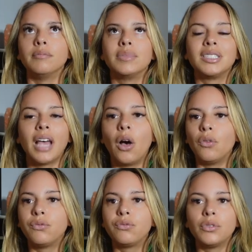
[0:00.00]

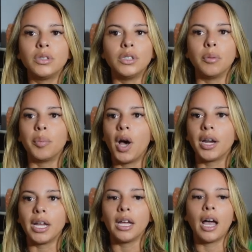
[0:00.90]
self, your
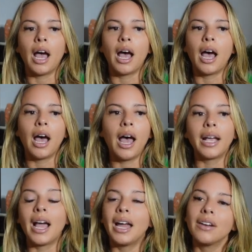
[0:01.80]
body,
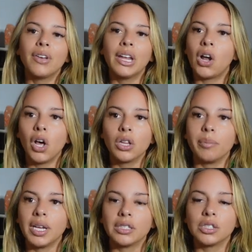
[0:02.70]
I kind of hit all the
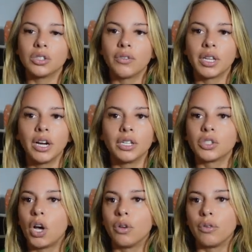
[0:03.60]
bases over there. It's
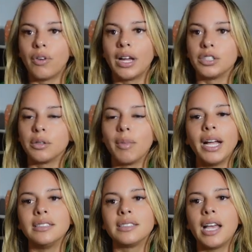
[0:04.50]
called Revise Your
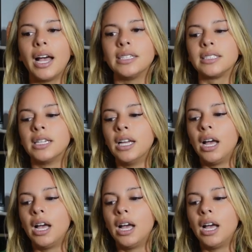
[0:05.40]
Mindset.